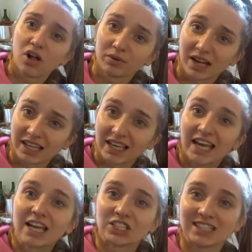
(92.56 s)
already,
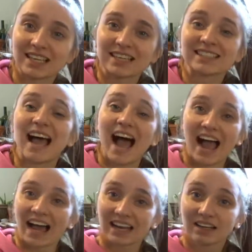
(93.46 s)
she likes to
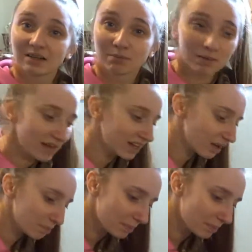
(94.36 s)
hide my makeup.